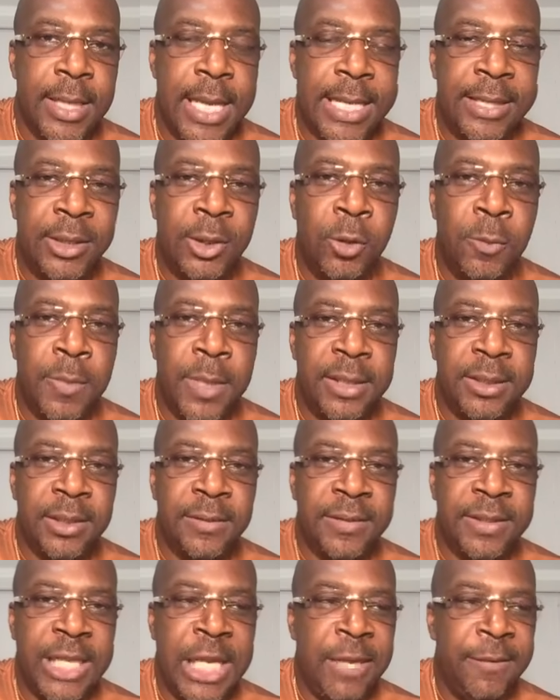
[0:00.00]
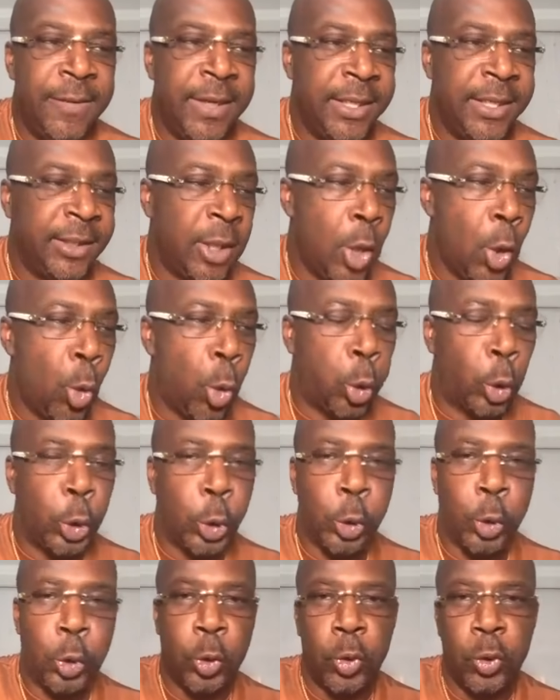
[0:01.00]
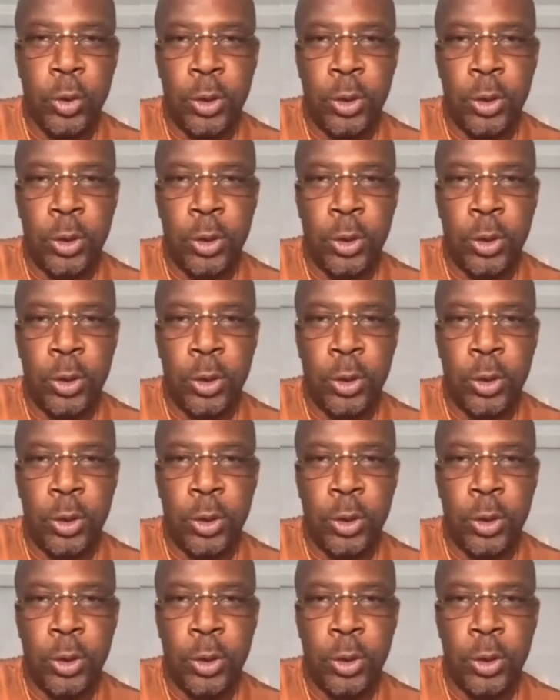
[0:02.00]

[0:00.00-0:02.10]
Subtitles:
At 2 months of savings, whoosh,